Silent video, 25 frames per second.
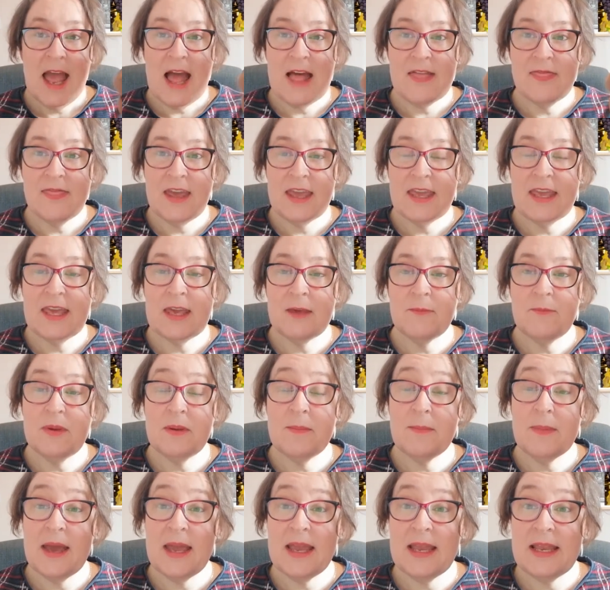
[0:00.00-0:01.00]
And they can
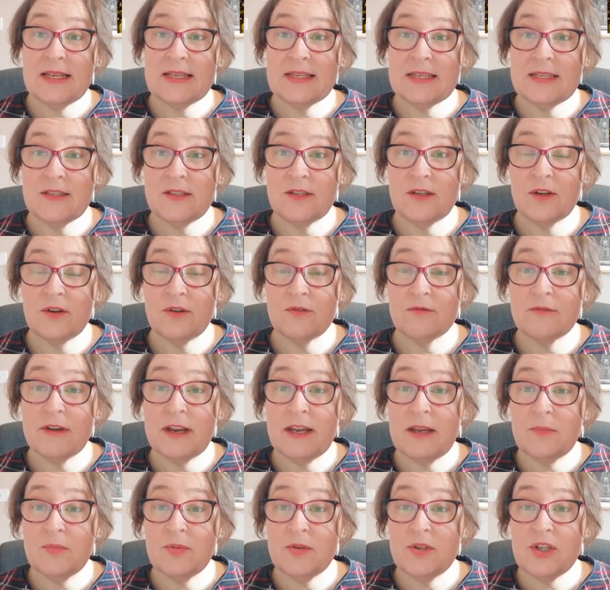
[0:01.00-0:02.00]
be made into
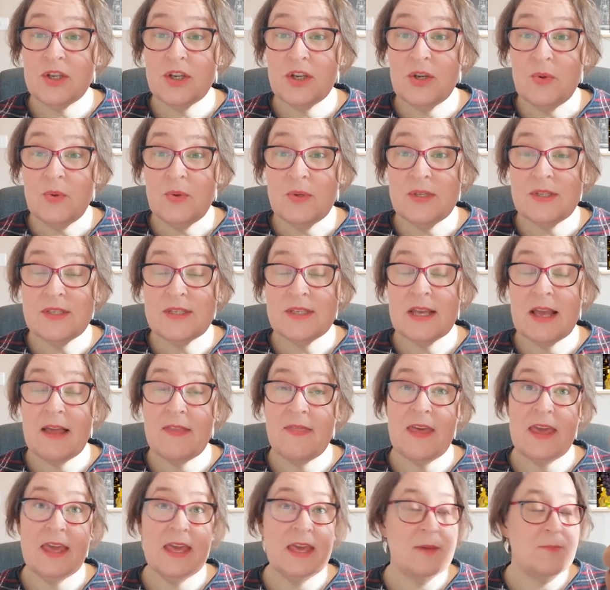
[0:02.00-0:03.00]
grape juice,
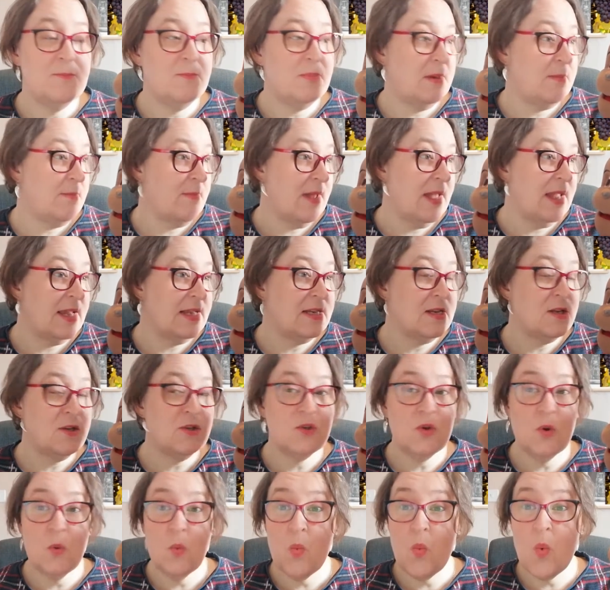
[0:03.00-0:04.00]
and they can be made
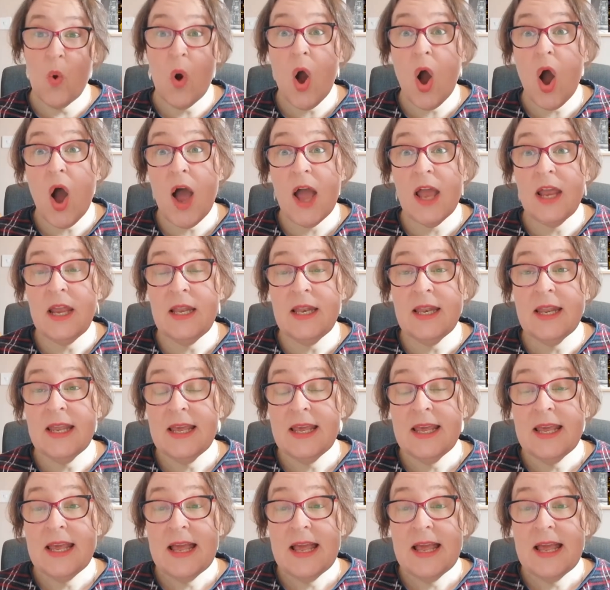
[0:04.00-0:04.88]
into wine.